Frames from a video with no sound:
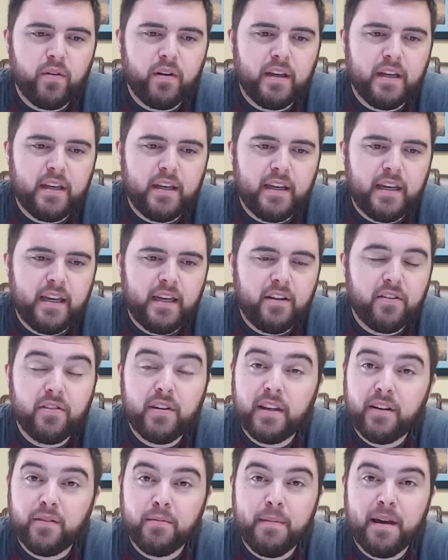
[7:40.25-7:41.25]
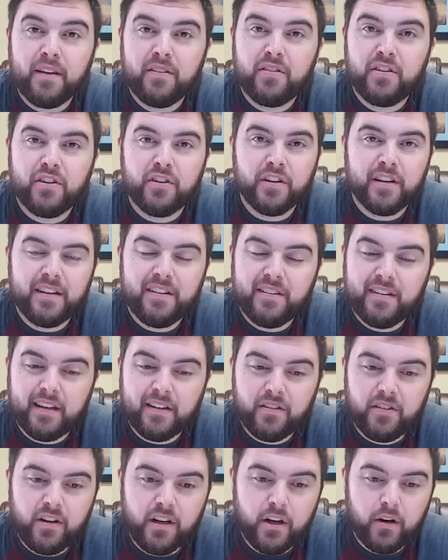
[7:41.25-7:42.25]
he sends a messenger and he
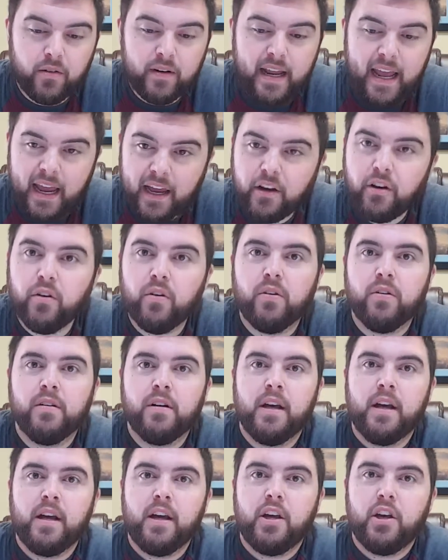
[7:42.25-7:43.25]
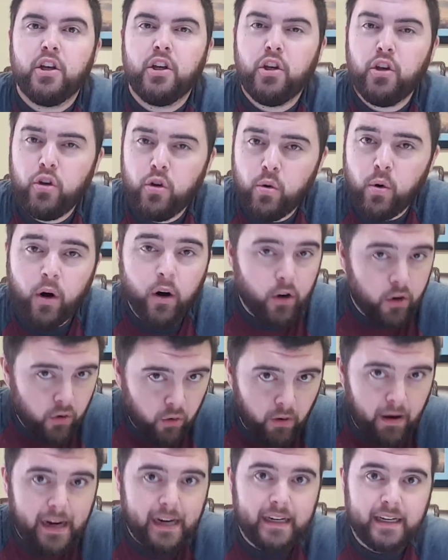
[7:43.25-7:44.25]
says, Daniel, you are
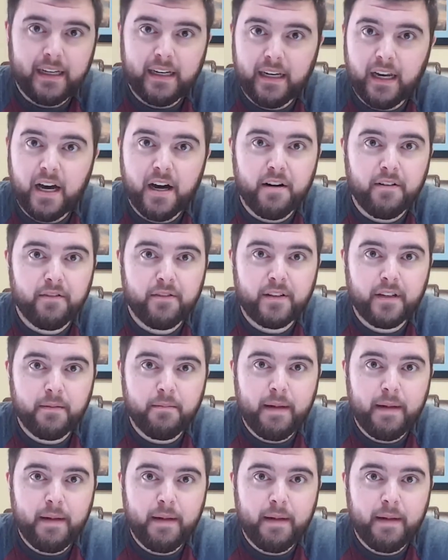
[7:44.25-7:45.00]
greatly loved.